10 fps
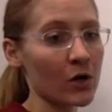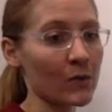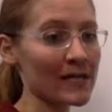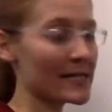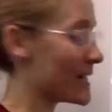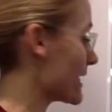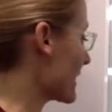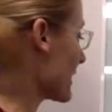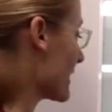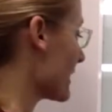we
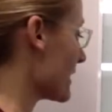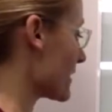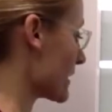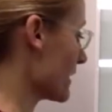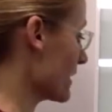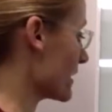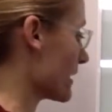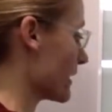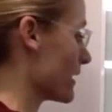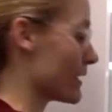take here
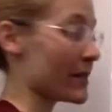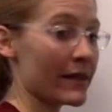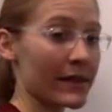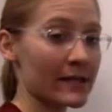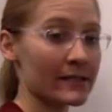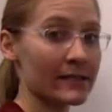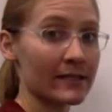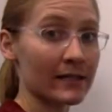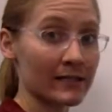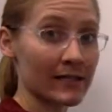
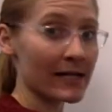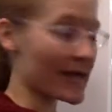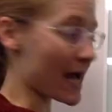this acetic